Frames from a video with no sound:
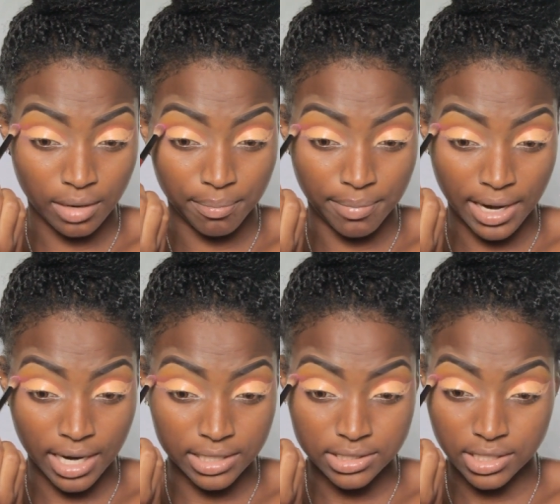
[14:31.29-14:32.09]
a
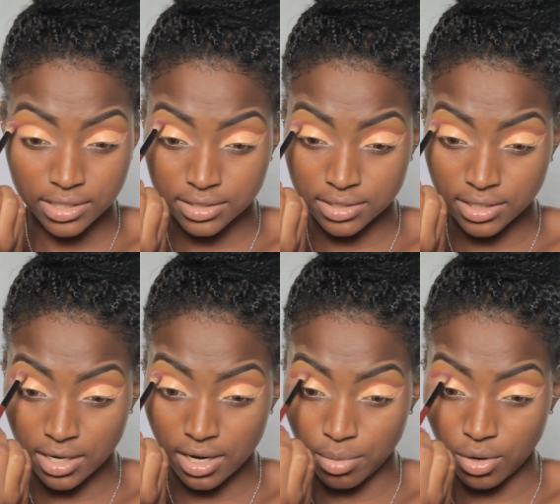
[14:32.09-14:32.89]
bag of things to
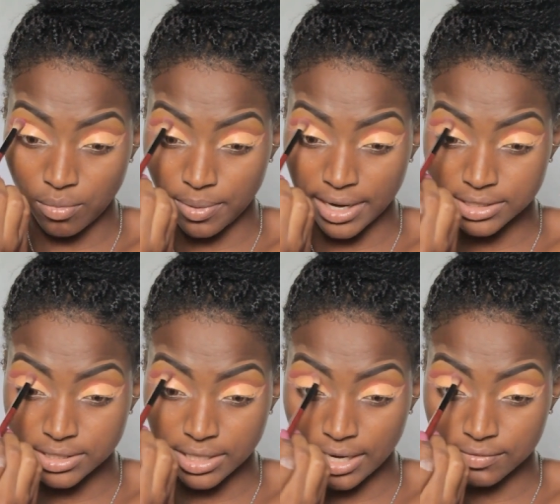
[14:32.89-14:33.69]
talk about, but I
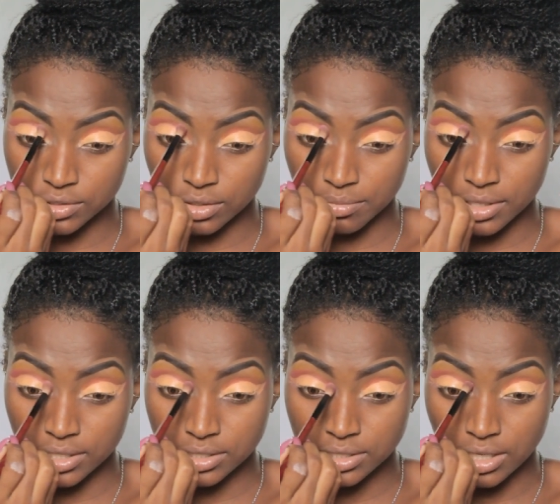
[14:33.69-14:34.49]
did have some
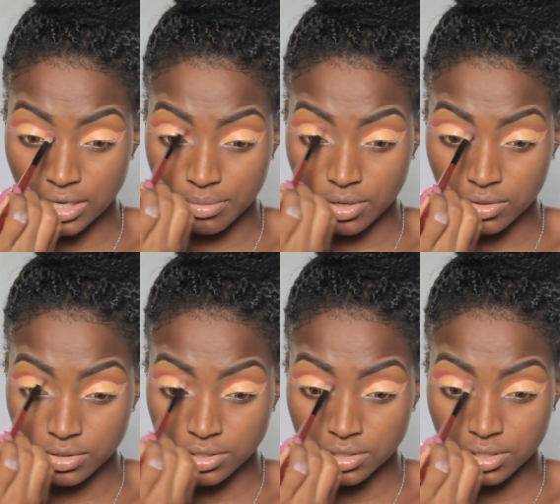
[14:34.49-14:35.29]
things to talk about.